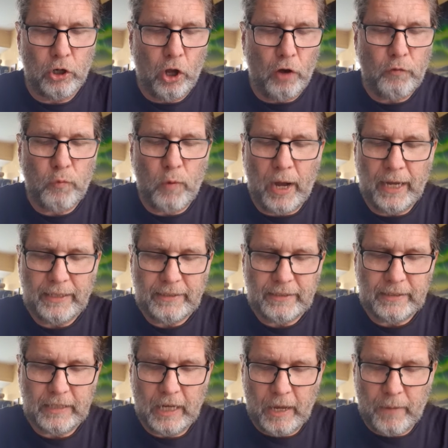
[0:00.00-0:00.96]

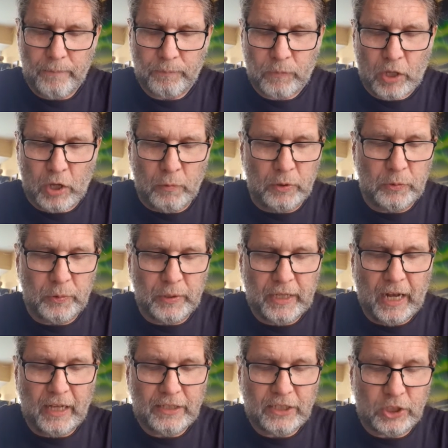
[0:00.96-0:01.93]
love-wise. With
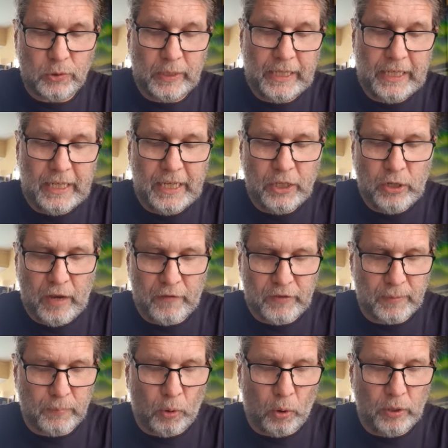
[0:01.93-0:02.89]
regards to healing, you have
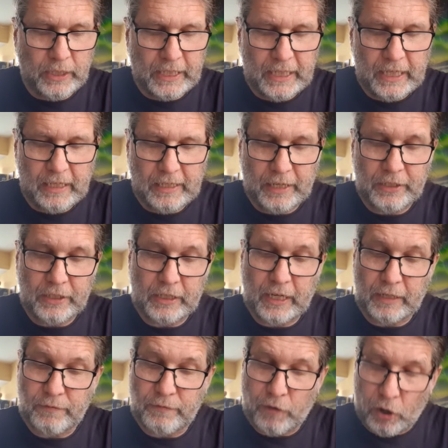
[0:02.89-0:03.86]
the bald eagle and the
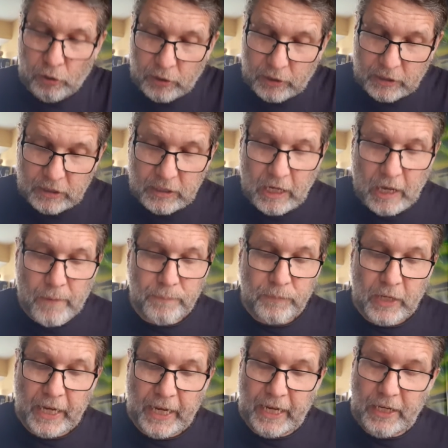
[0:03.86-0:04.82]
kid fox.
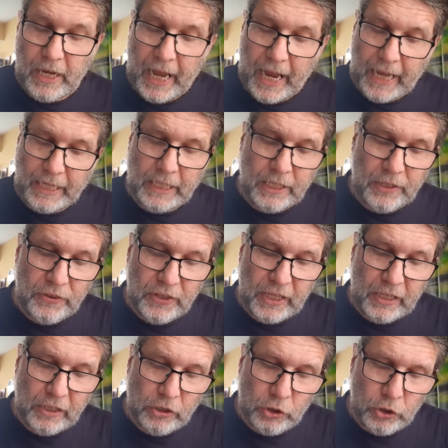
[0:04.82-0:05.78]
In
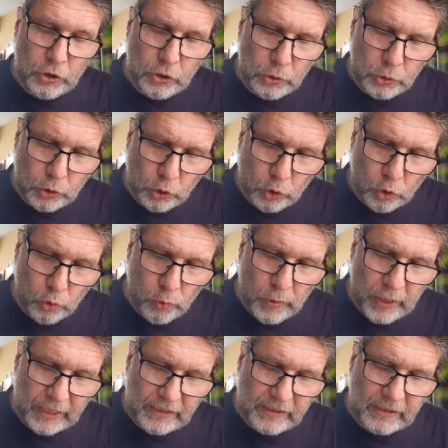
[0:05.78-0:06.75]
anything to do
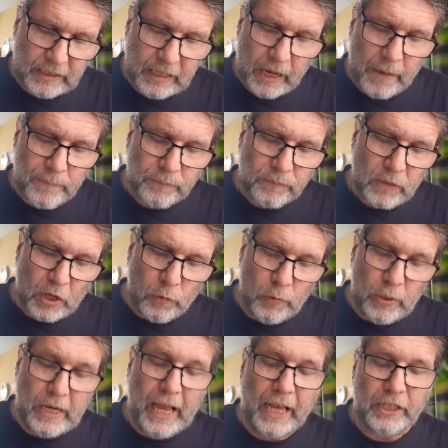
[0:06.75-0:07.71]
with
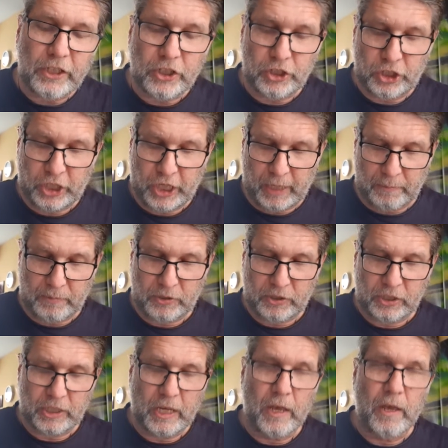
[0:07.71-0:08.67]

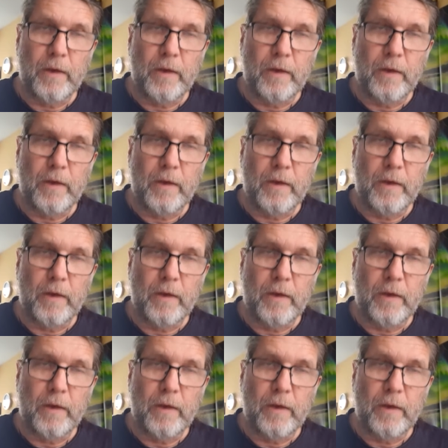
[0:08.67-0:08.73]
relationships,